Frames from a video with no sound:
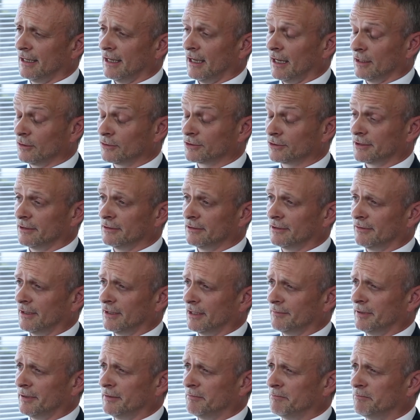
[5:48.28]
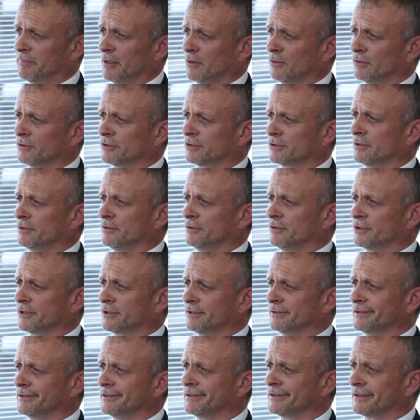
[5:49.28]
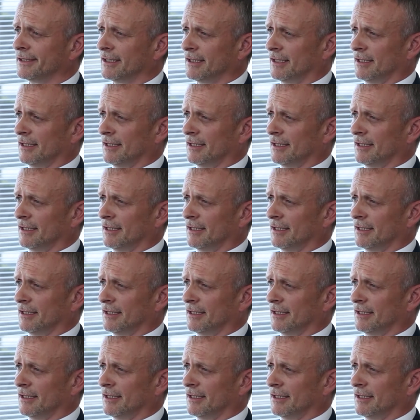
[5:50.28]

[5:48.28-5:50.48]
and also developing bold solutions.